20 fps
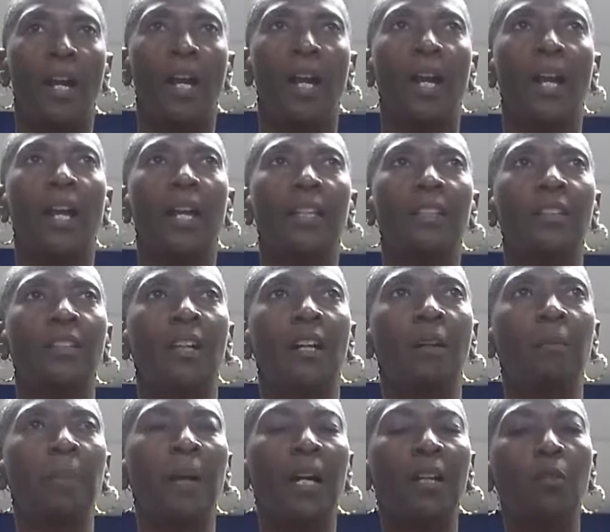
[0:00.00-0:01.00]
And
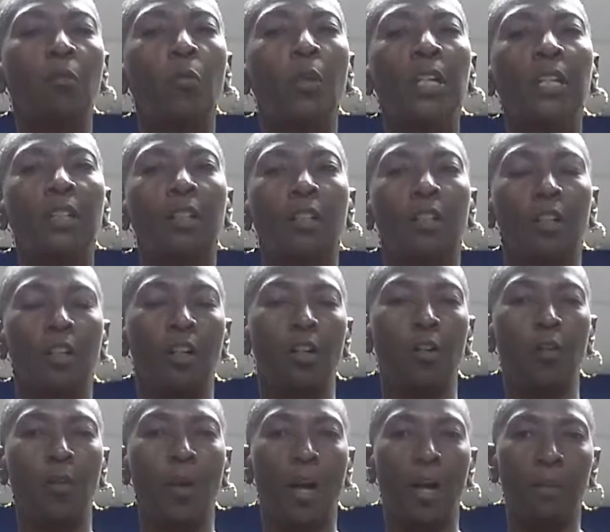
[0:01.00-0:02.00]
about a week
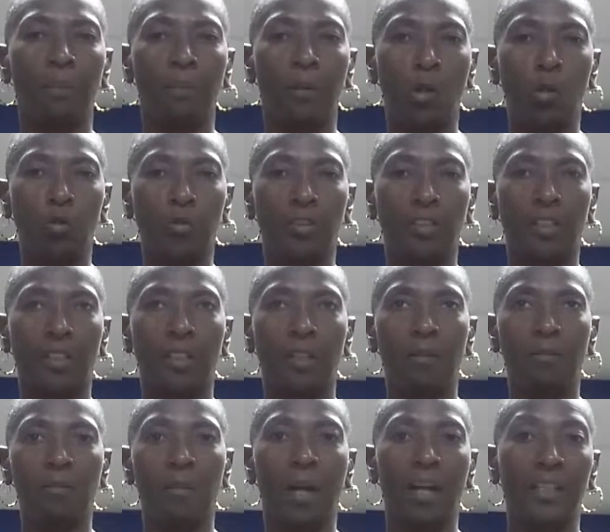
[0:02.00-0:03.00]
ago, I posted
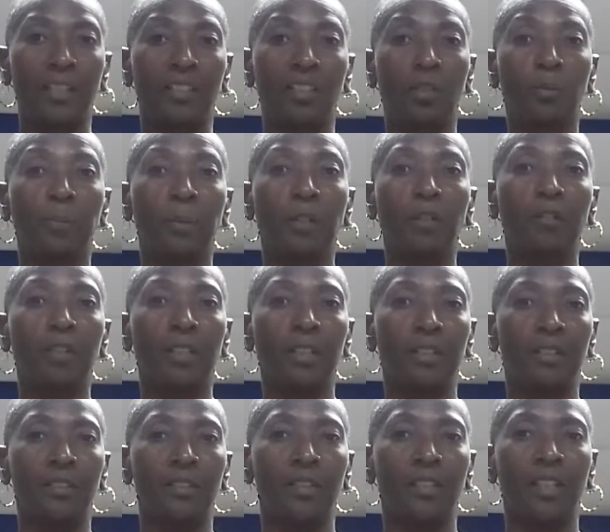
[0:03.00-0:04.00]
up my
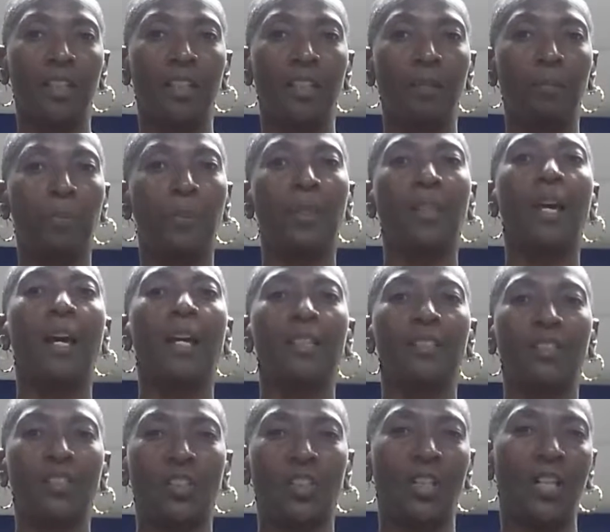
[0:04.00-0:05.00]
experience in a
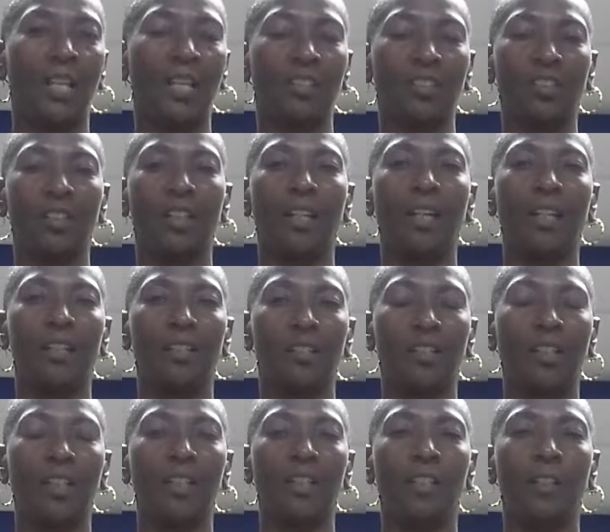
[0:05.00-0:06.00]
Pilates class that I had
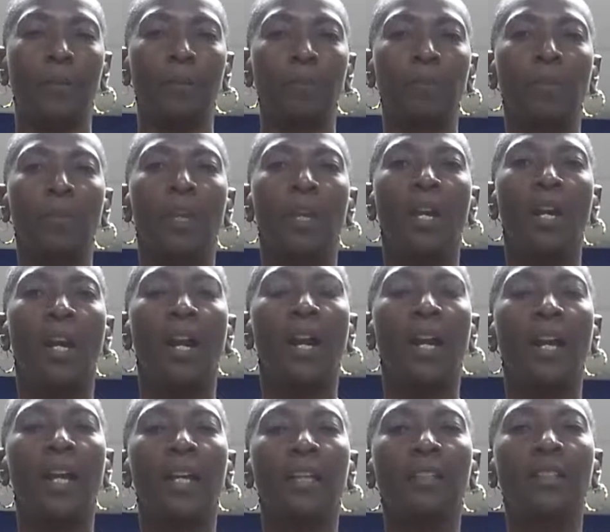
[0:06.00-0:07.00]
taken.
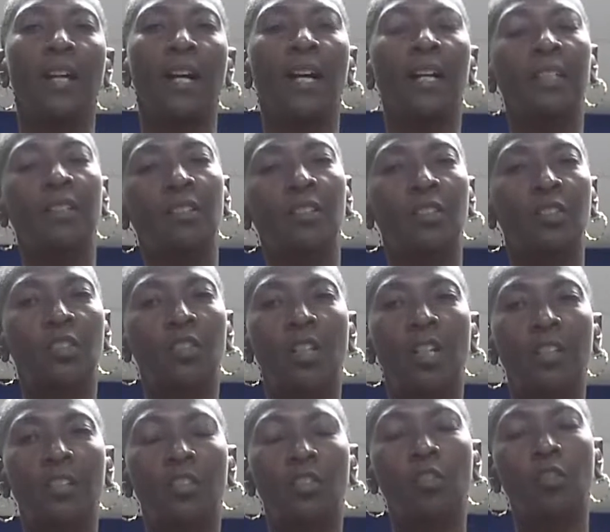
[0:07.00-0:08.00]
And I
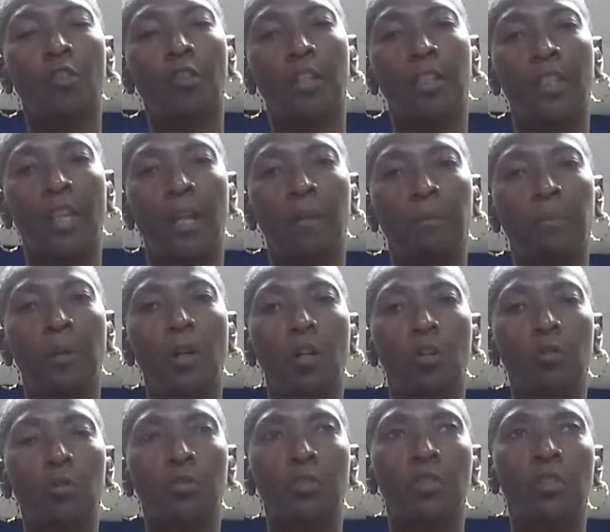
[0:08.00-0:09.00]
discussed during that
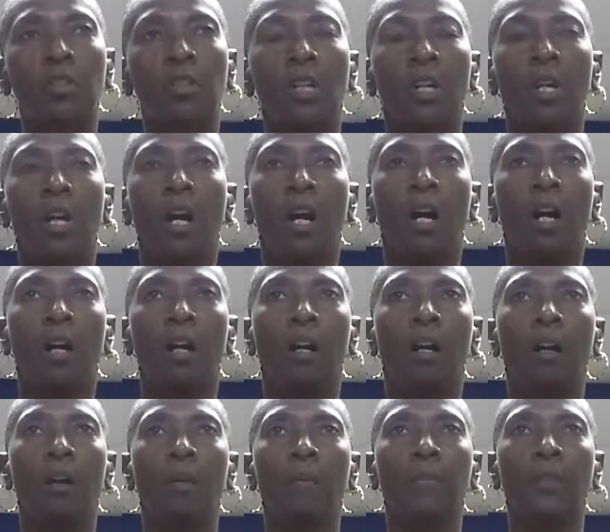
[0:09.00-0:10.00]
post,
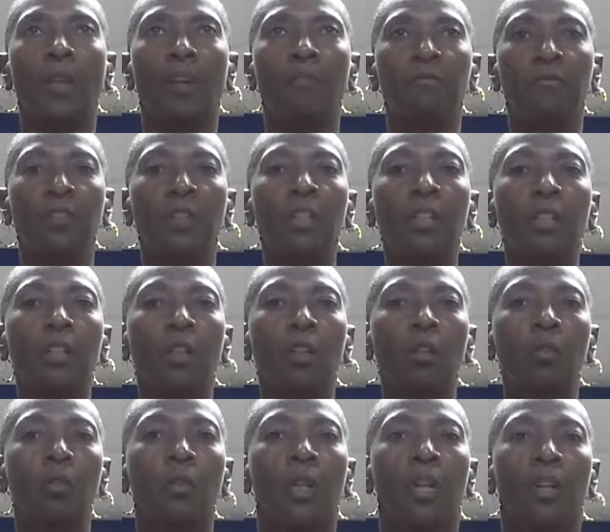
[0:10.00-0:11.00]
that
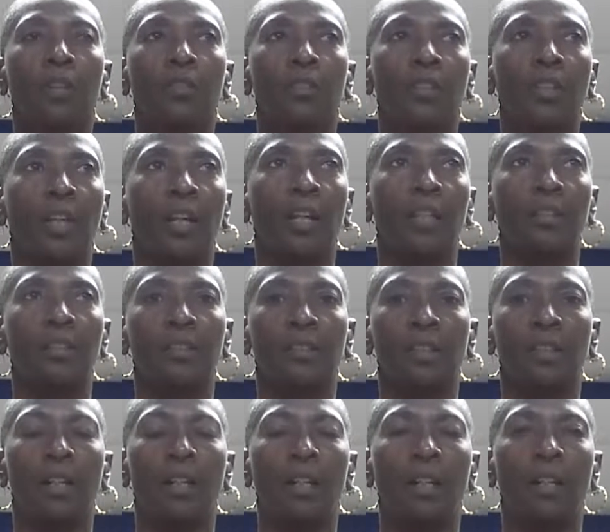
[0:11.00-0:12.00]
video, that
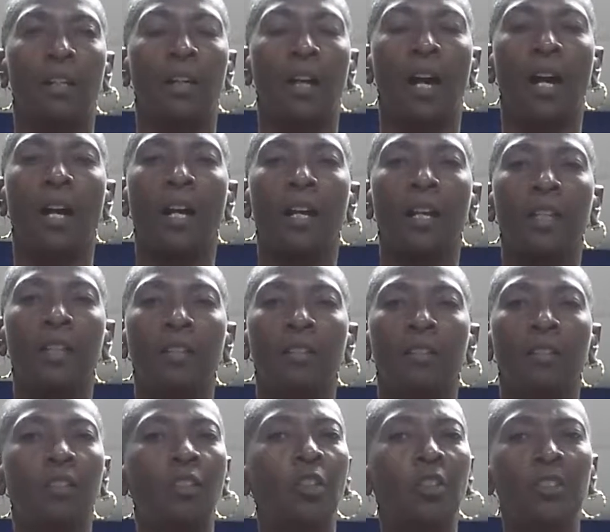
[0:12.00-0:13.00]
I
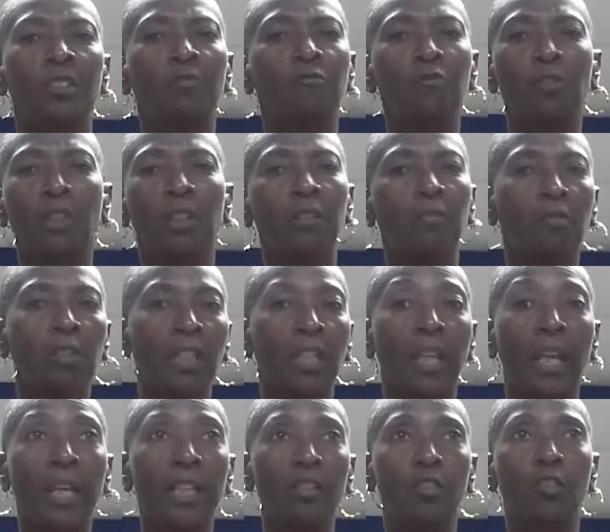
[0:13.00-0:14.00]
couldn't really
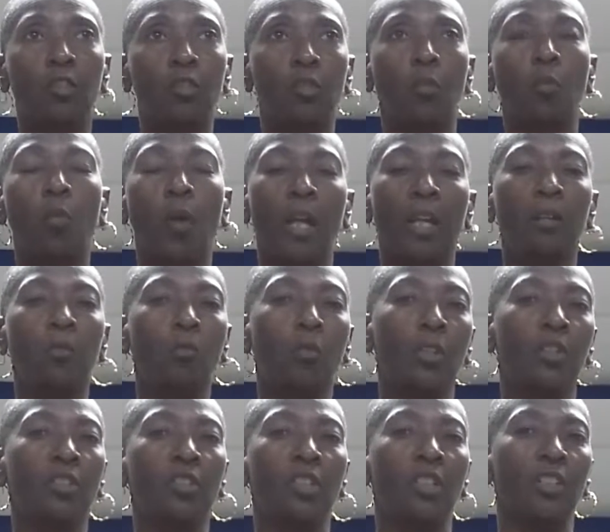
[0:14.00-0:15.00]
relate to the way in
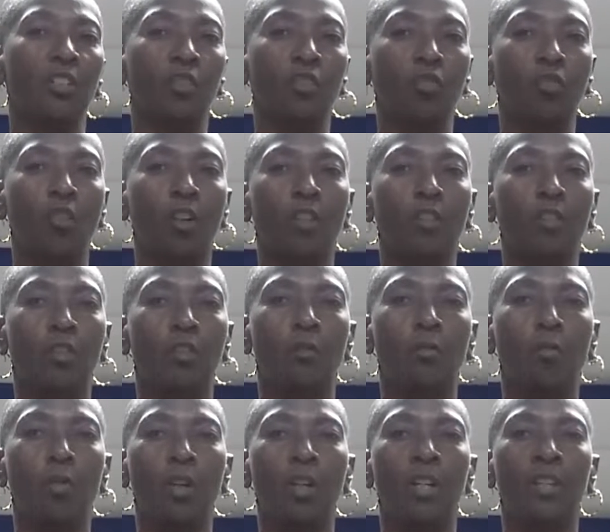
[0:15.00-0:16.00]
which the instructor
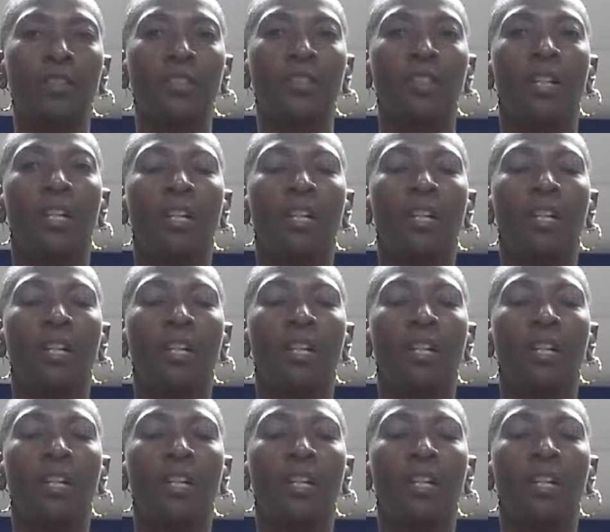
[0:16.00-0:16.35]
was